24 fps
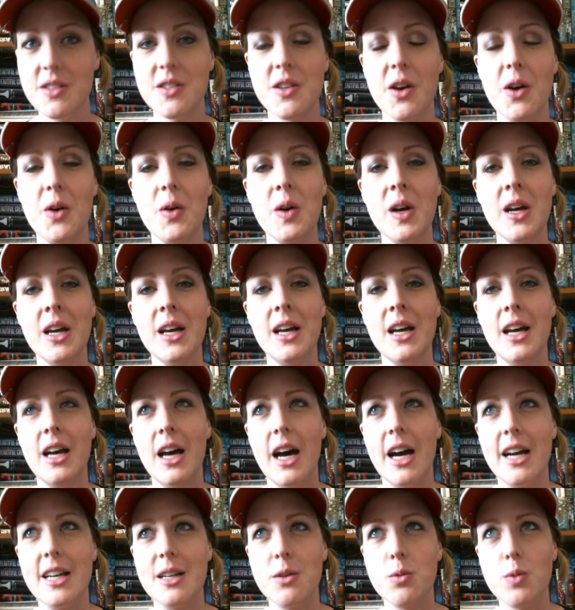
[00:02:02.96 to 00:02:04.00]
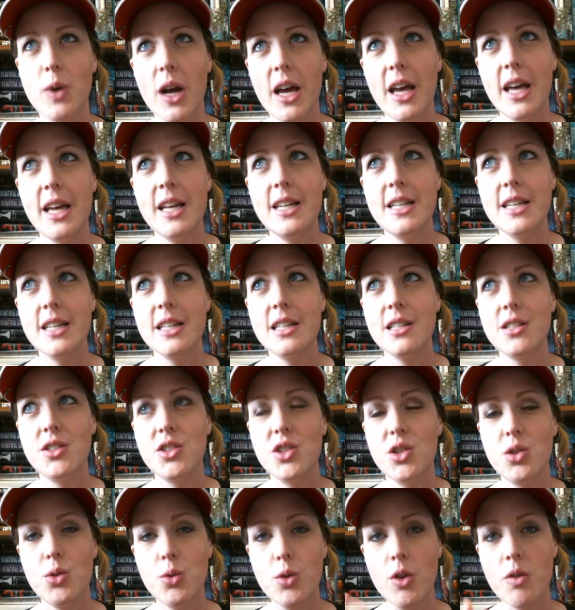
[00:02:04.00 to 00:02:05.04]
So I read
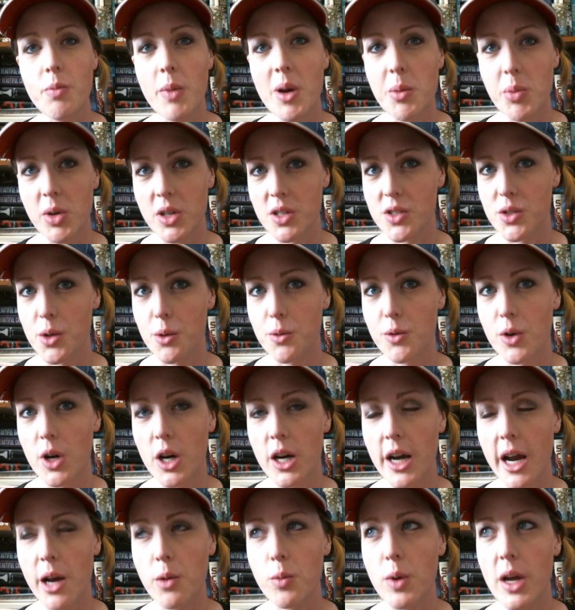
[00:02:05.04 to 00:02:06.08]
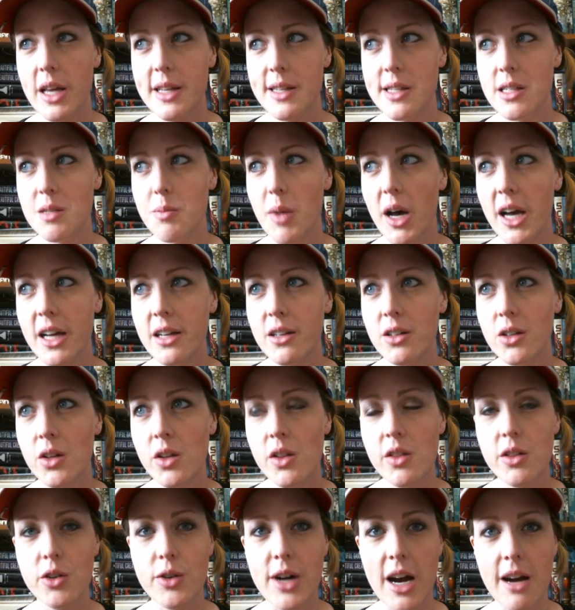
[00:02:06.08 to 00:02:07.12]
2 of my books so far. I read Smile,
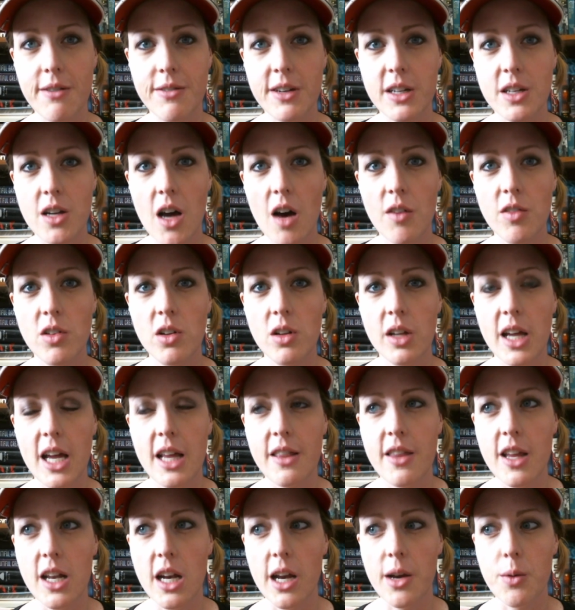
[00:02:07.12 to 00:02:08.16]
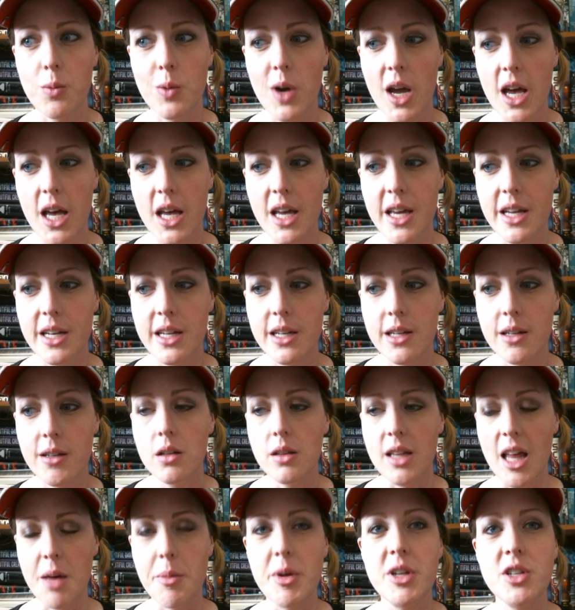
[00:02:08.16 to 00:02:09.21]
the graphic novel, and then I read
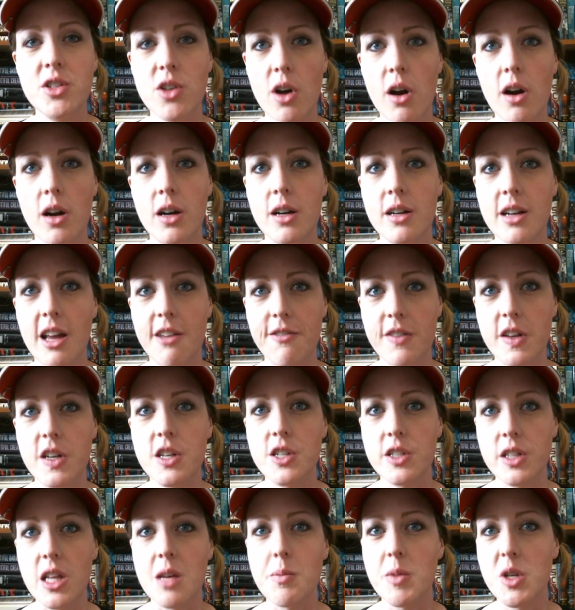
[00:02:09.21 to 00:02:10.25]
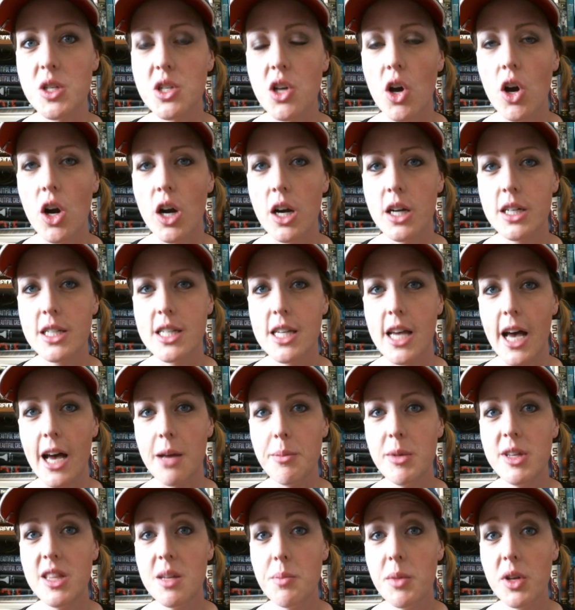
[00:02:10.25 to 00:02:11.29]
Lemon Tart. I finished Lemon Tart.
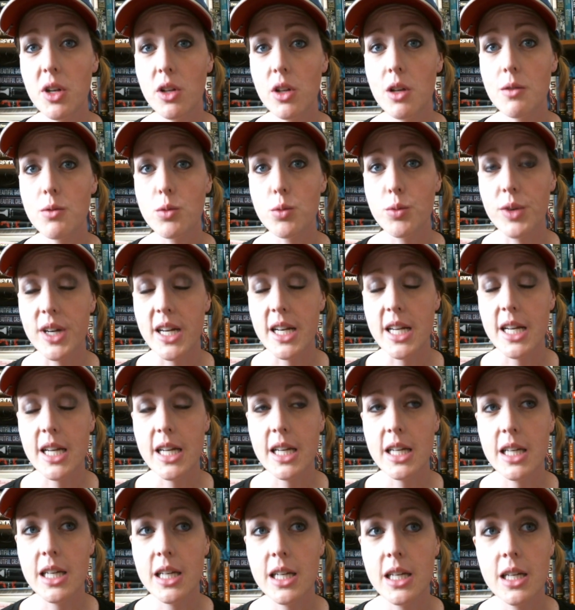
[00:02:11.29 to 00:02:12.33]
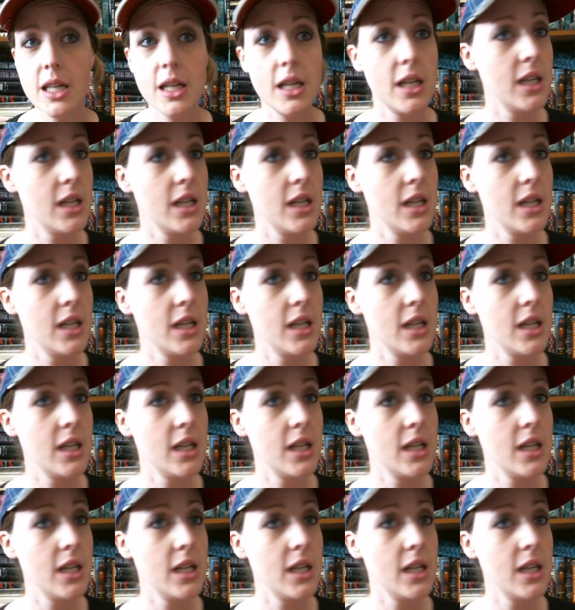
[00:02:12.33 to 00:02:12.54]
I'm in the middle of reading,